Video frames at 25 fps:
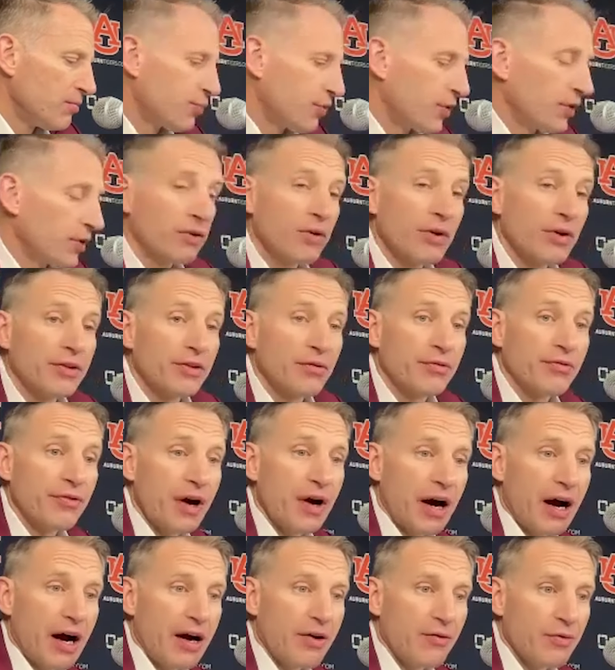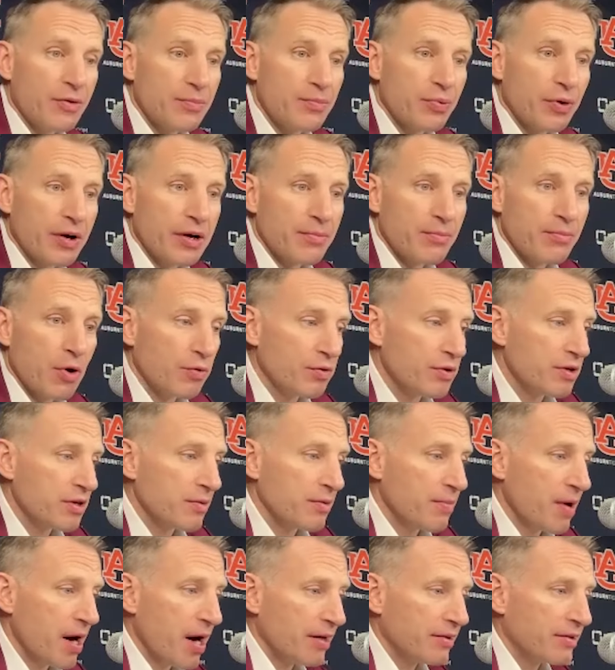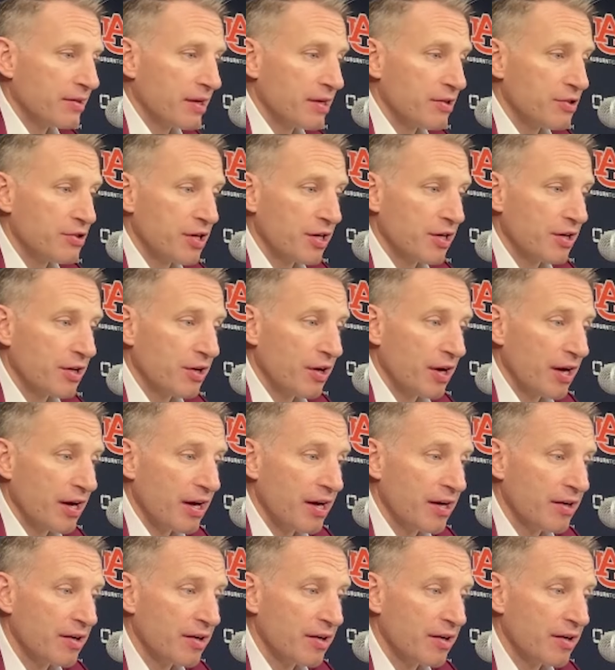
Pringle at the five. We played Mo Dioubate, Jaron,